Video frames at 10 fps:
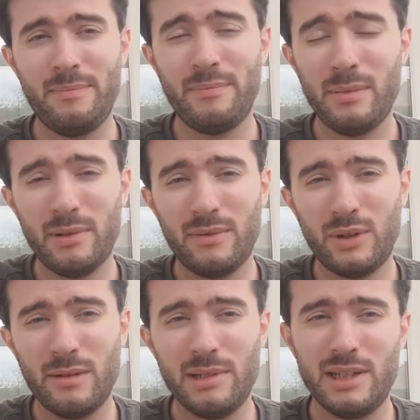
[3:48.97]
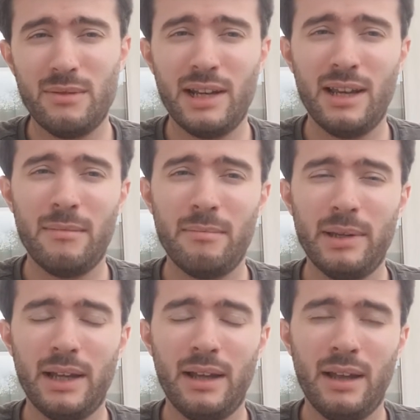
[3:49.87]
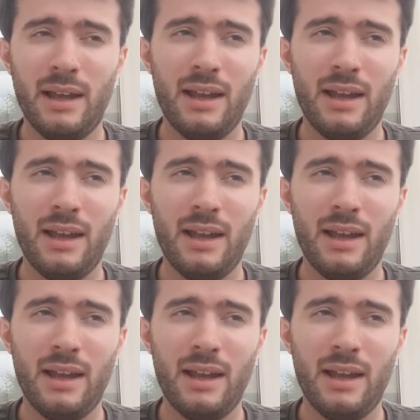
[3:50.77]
People have already been doing it, but